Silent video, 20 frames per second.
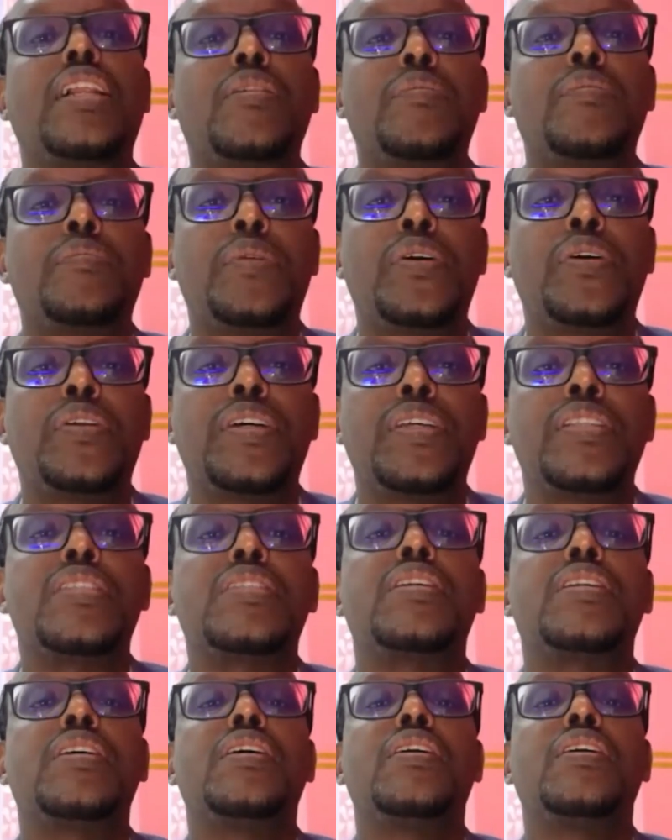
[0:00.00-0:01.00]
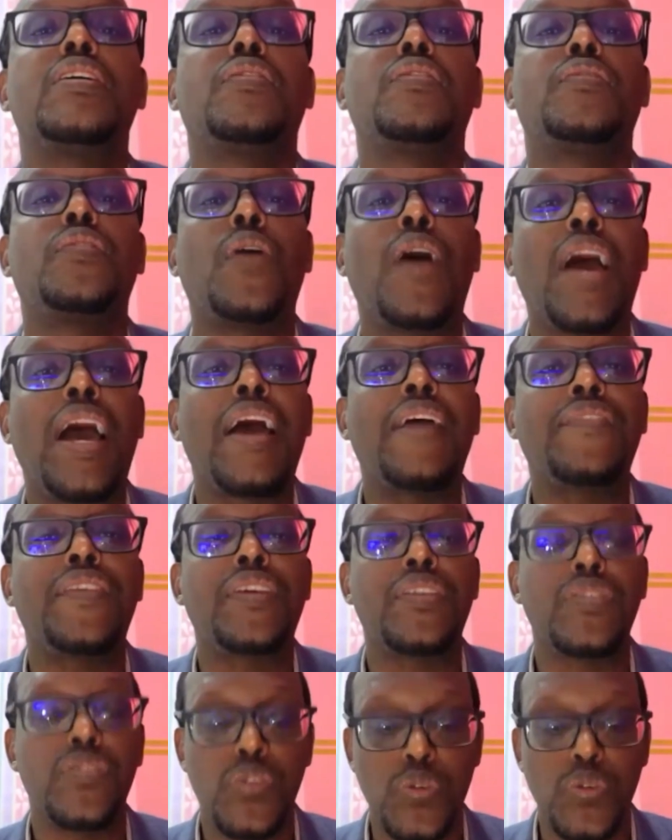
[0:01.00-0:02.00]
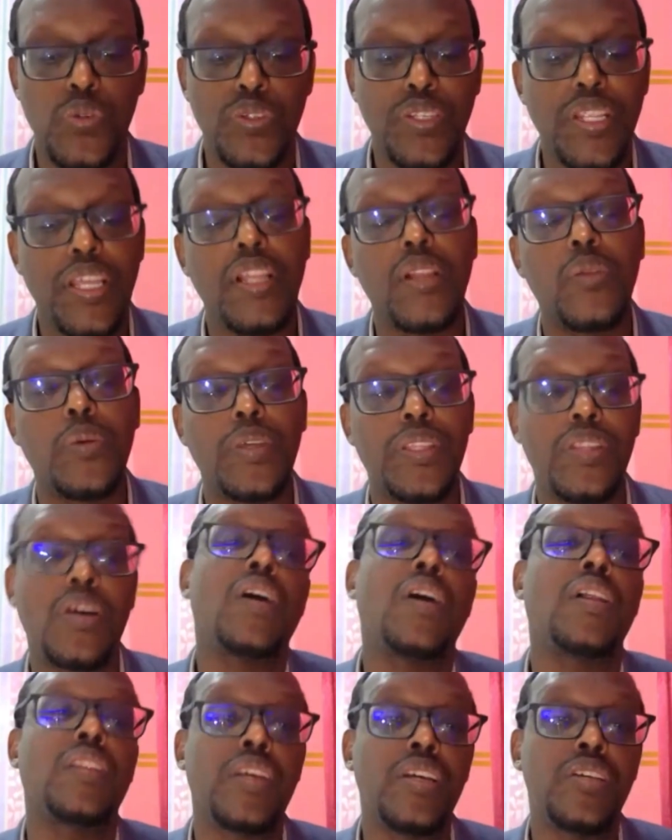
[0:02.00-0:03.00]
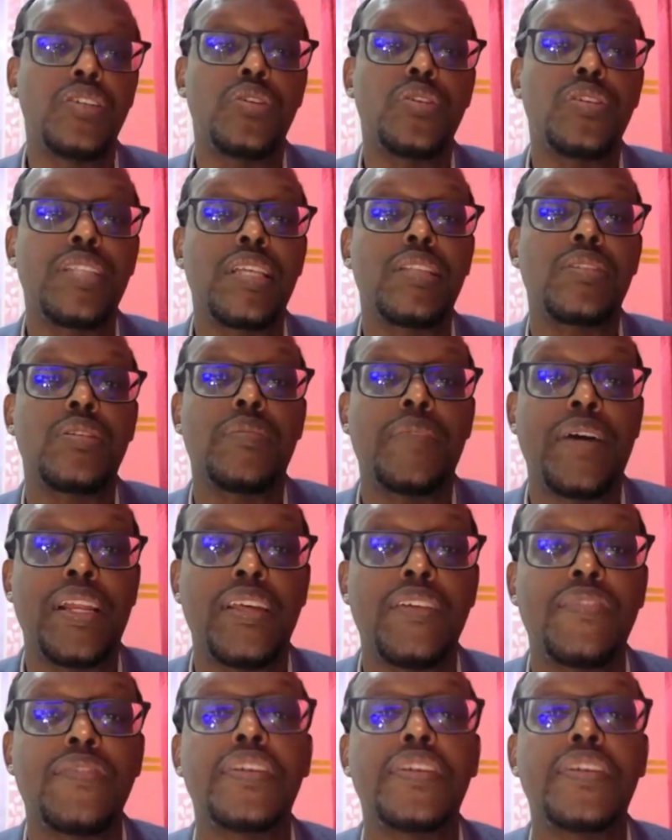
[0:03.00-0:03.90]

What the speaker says: components for having to deal with all the issues that Somalia